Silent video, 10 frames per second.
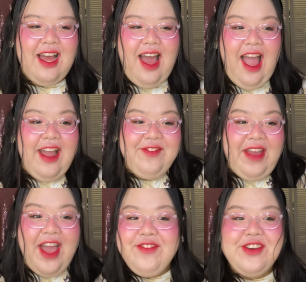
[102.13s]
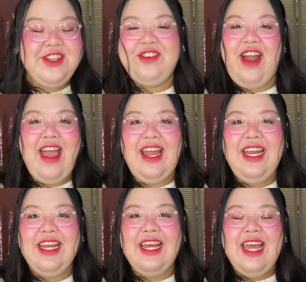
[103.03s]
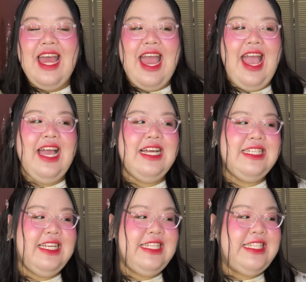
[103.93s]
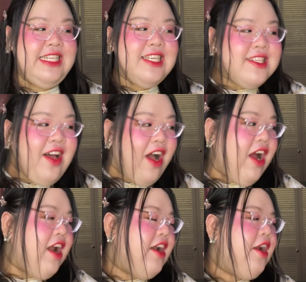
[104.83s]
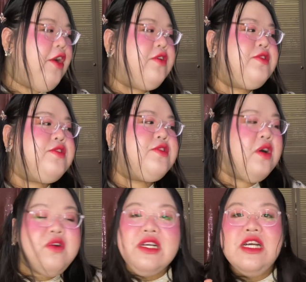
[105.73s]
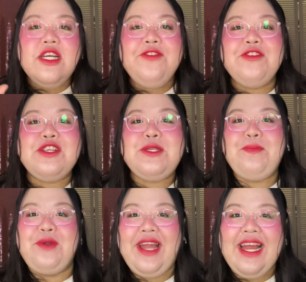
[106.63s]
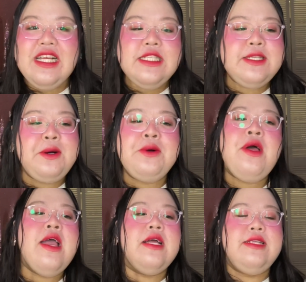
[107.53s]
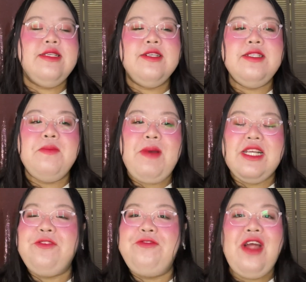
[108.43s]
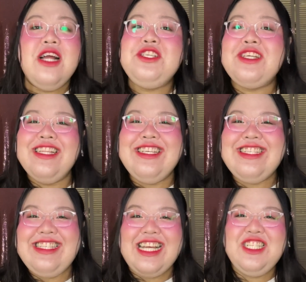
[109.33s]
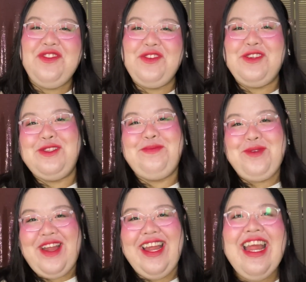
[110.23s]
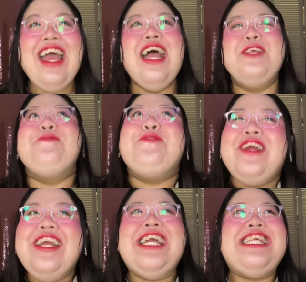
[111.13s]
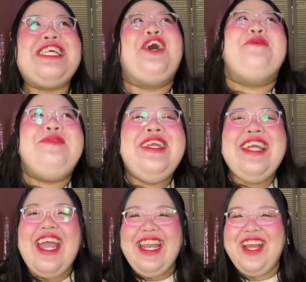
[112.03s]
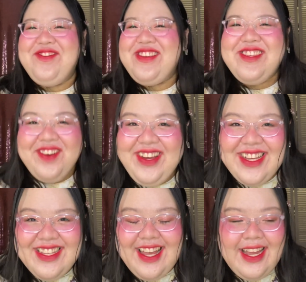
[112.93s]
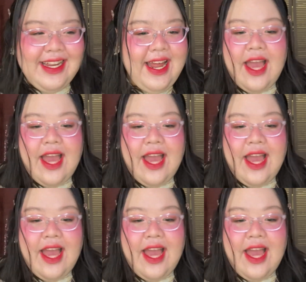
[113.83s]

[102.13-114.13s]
I've ever tried, and these are so good for spring. So these are the best fresh clean scents for spring. Spring is coming and I'm so excited.